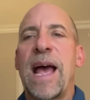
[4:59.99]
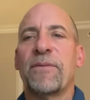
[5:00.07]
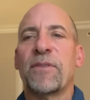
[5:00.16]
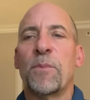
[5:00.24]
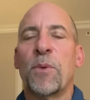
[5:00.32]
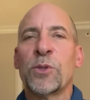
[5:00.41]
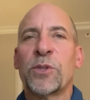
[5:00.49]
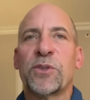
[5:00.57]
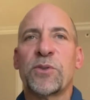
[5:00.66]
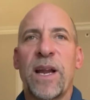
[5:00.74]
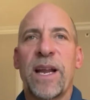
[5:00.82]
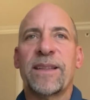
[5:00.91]
have the
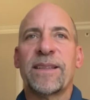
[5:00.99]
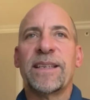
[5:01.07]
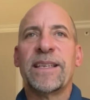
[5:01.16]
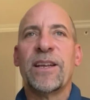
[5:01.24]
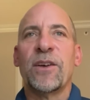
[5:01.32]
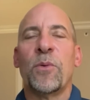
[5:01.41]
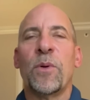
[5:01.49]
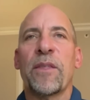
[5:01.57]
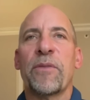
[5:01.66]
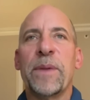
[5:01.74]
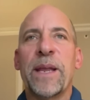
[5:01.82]
most strength to deal with,